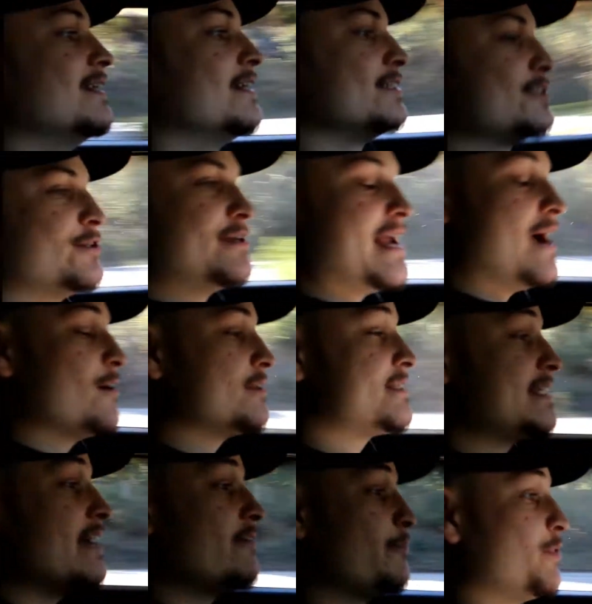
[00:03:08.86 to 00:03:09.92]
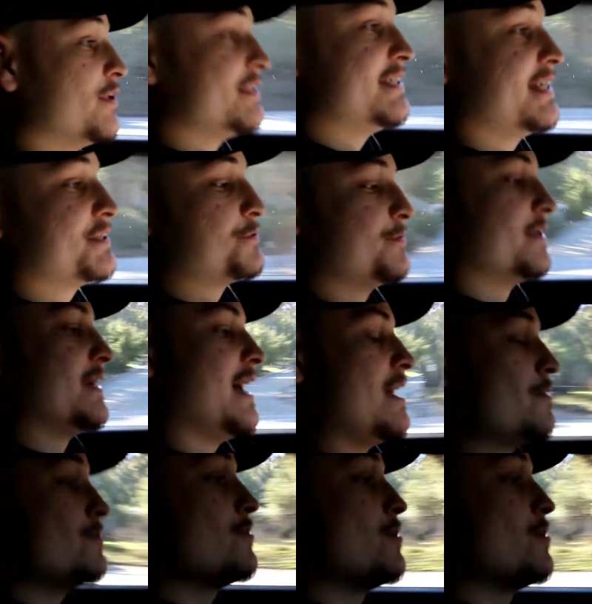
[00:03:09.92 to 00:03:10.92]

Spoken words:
so now it's 7.61. I don't know